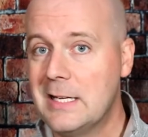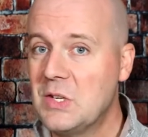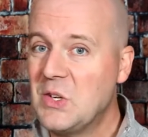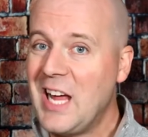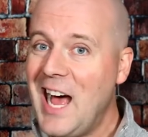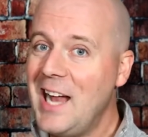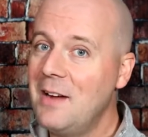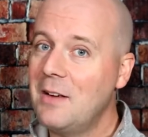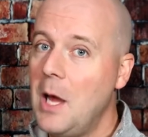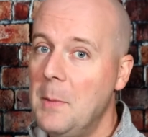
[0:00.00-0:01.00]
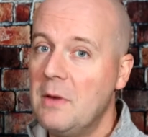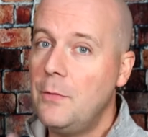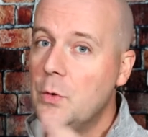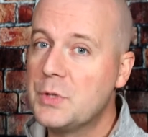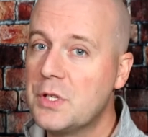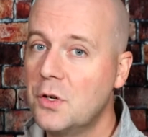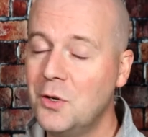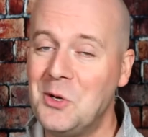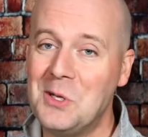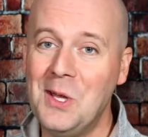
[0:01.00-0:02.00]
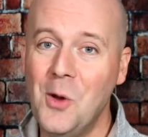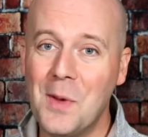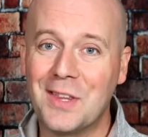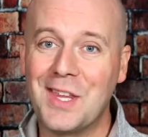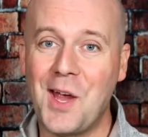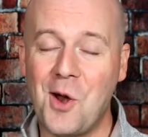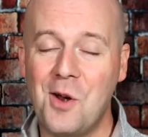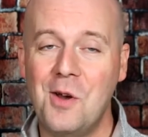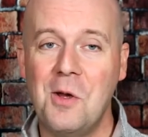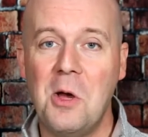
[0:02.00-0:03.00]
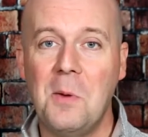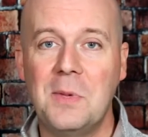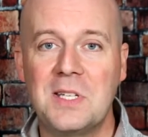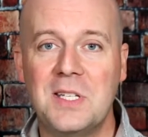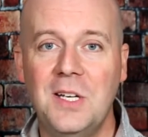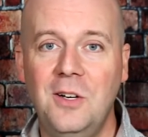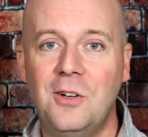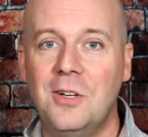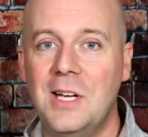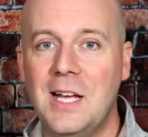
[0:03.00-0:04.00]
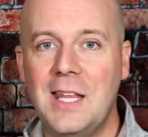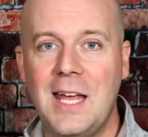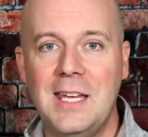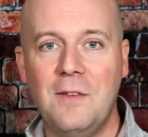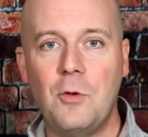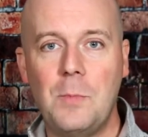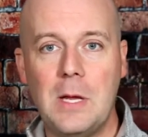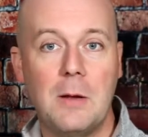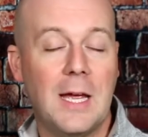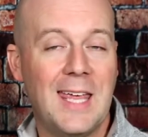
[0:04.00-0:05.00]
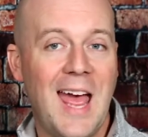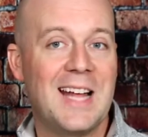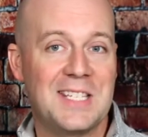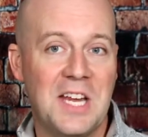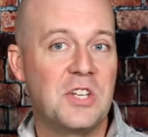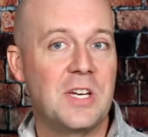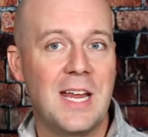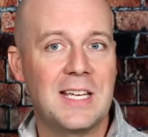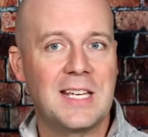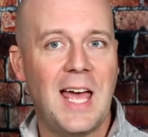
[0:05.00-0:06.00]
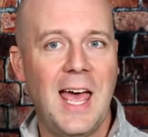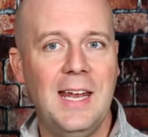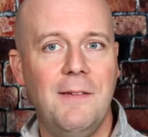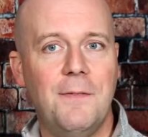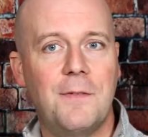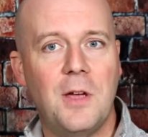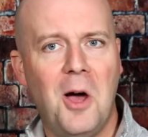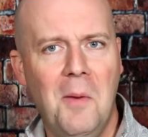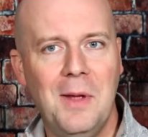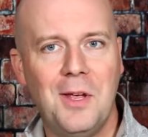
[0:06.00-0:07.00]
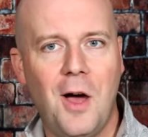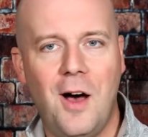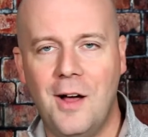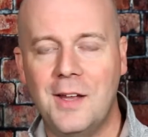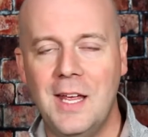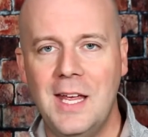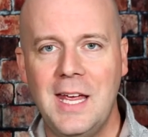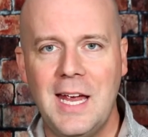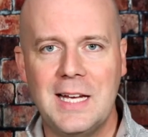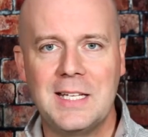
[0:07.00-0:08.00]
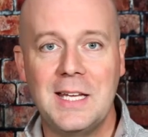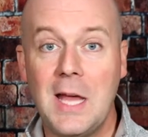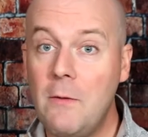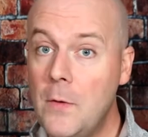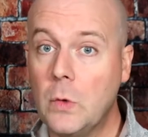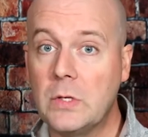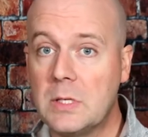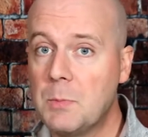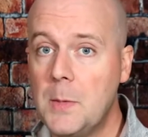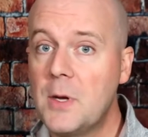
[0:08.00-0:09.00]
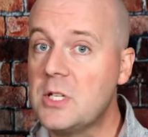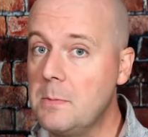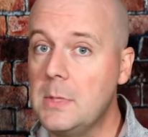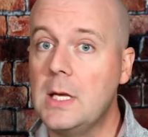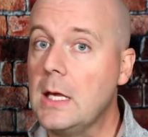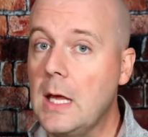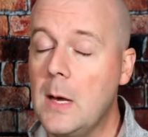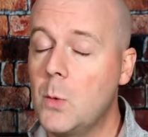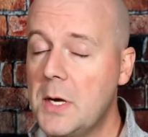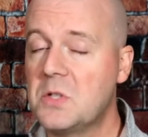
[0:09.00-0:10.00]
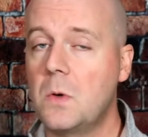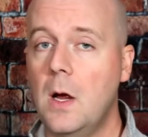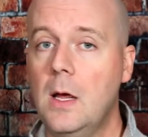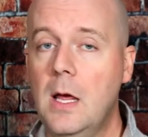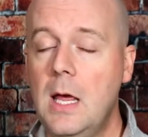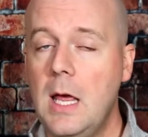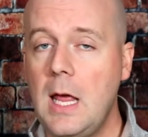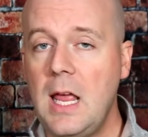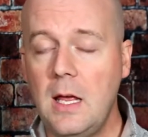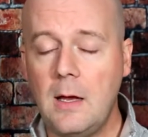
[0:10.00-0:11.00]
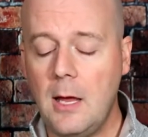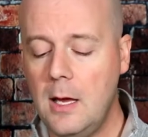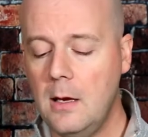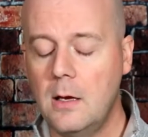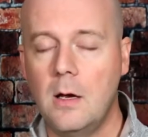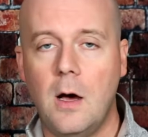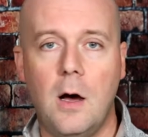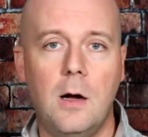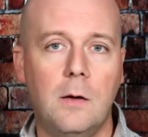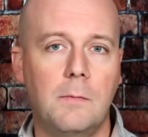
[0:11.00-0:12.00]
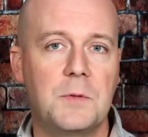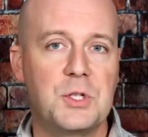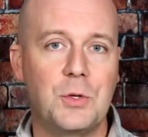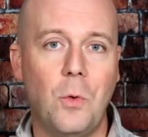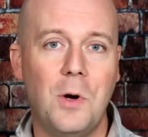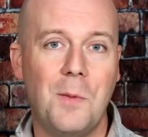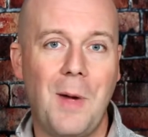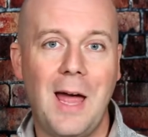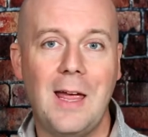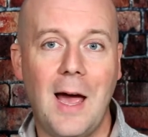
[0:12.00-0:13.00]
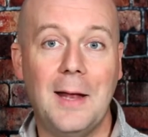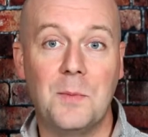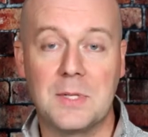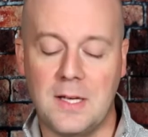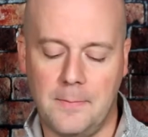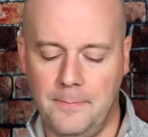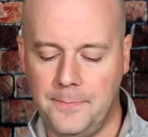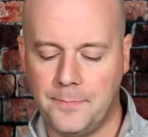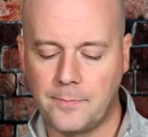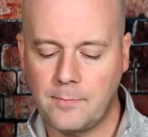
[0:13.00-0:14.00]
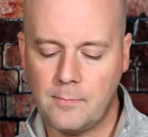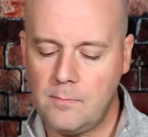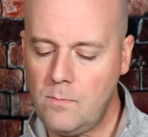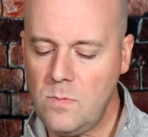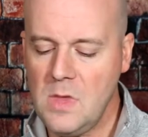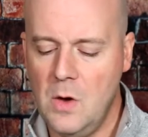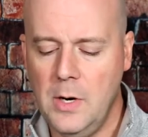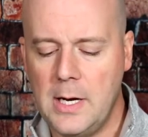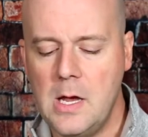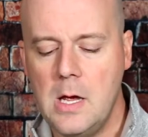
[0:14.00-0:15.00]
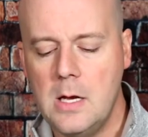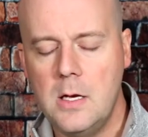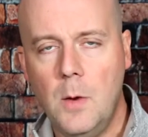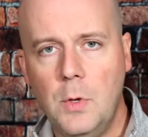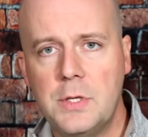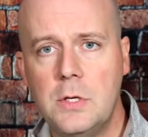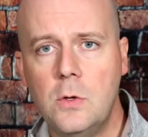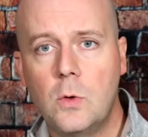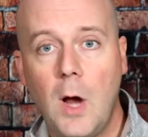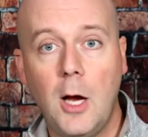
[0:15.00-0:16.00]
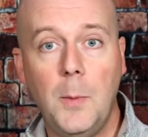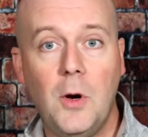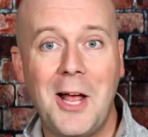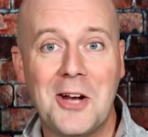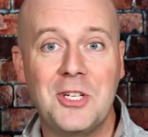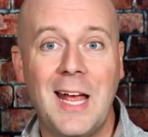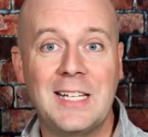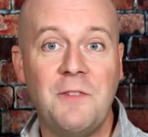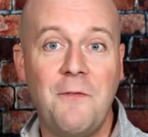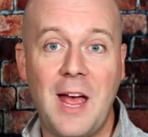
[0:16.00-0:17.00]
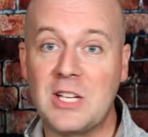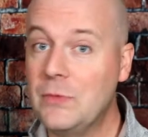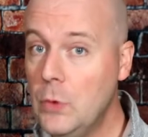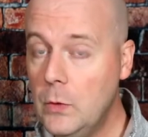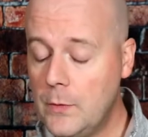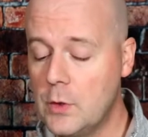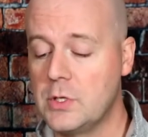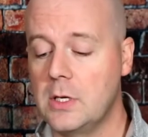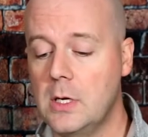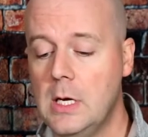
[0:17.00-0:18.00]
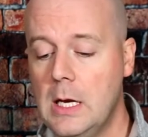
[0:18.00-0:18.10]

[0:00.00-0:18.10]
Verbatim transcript: So they're kind of coming full circle a little bit there, but still, the idea of them being a gas station has kind of come and gone as they now focus pretty much on being a restaurant and a uh, store to buy items in. All right, number two, Cracker Barrel actually has a fast food version.